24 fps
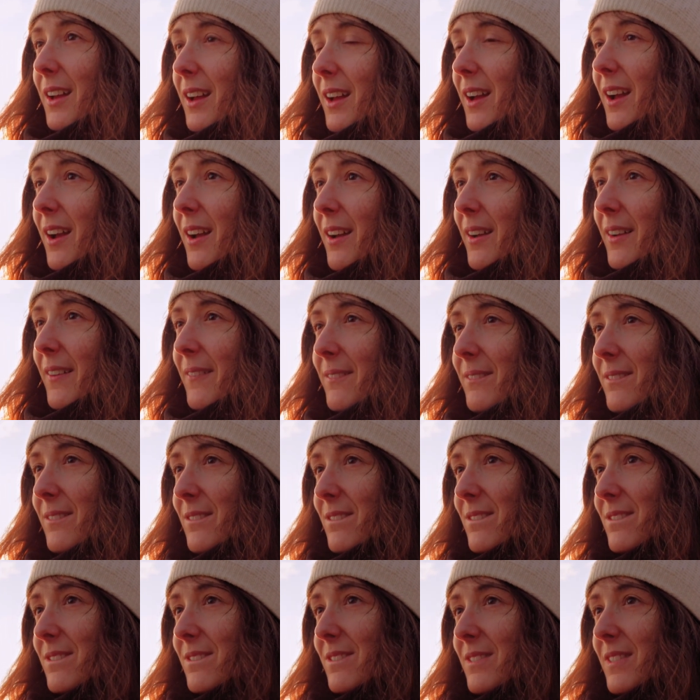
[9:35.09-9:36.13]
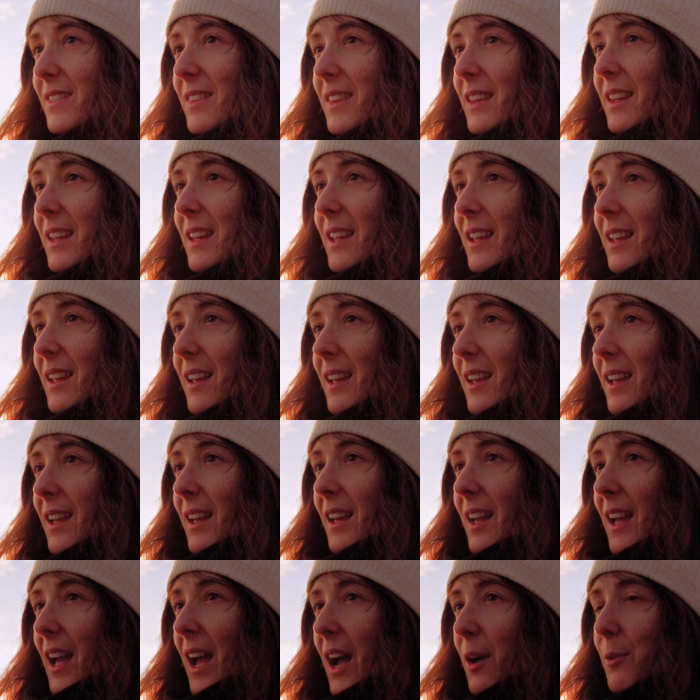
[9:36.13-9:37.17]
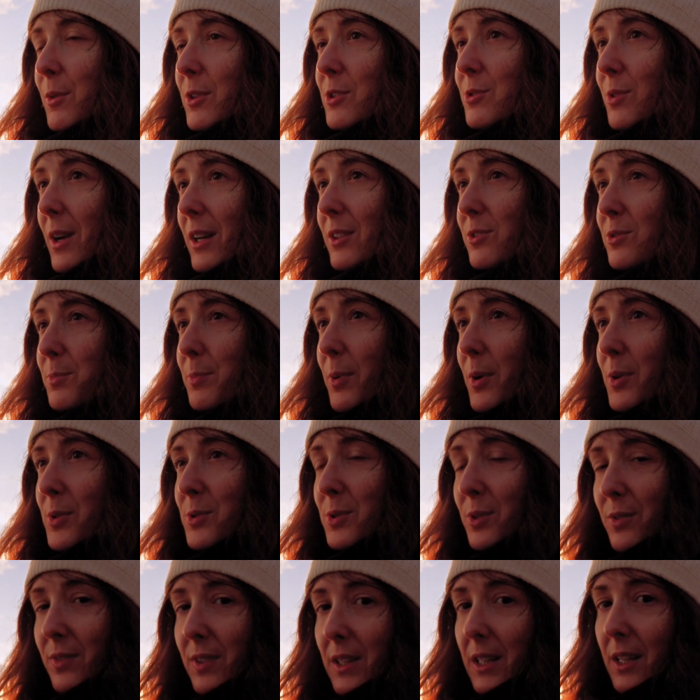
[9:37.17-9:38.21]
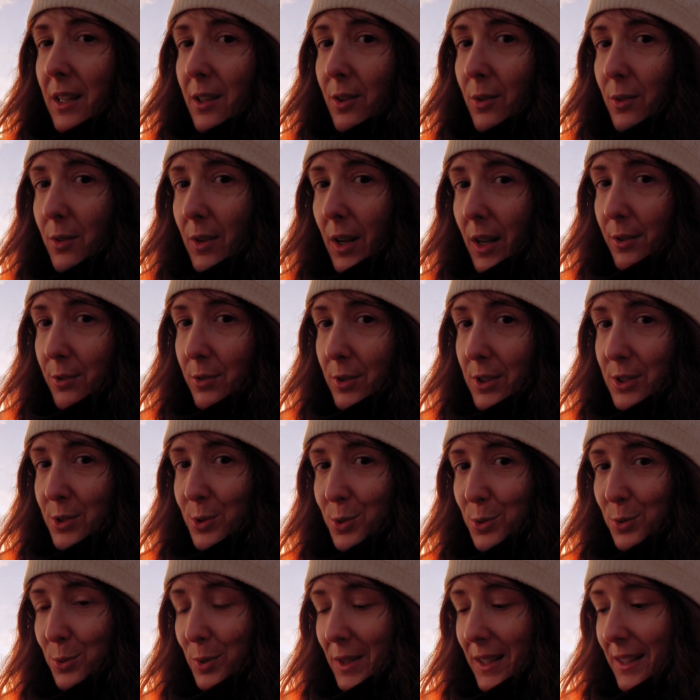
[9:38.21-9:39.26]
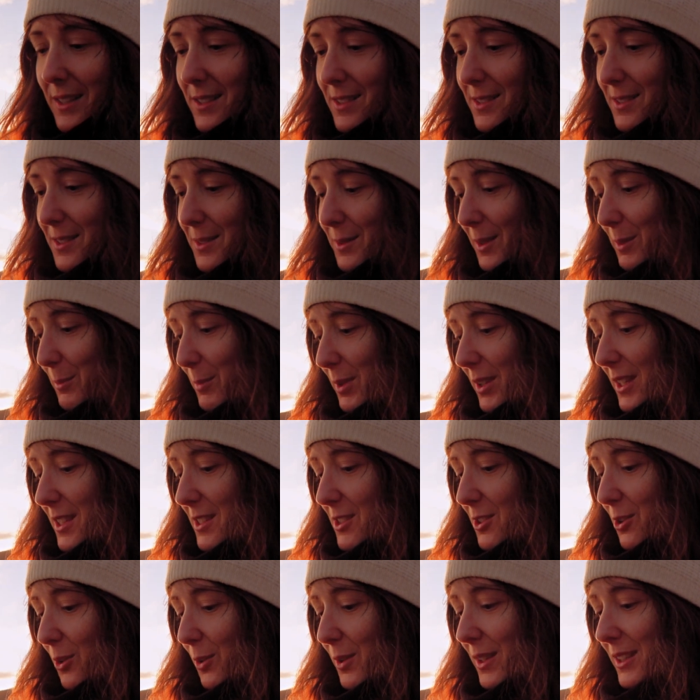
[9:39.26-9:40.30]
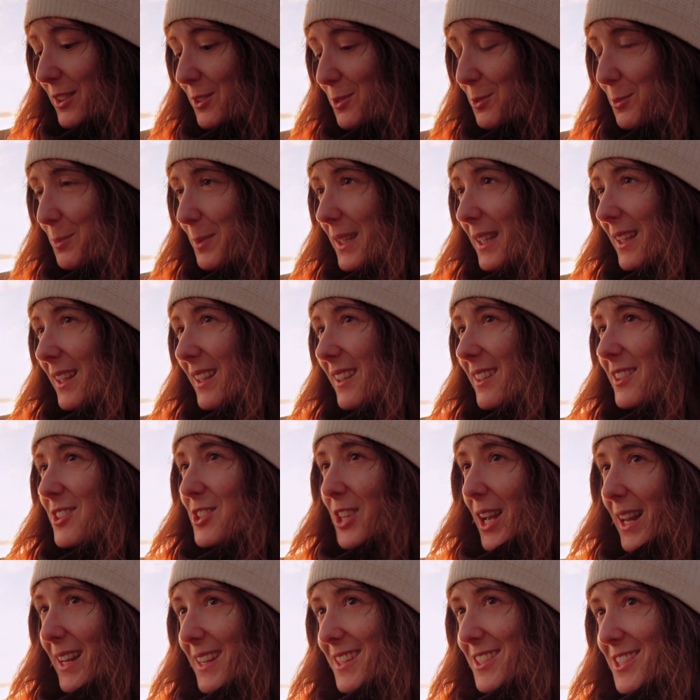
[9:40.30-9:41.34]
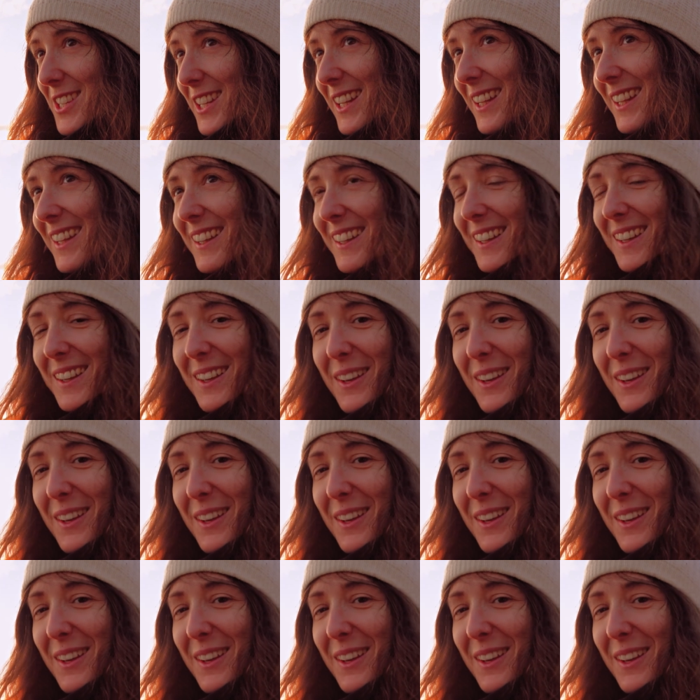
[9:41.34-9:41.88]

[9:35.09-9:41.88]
um I will try to post a video every 2 weeks, but it's going to be challenging.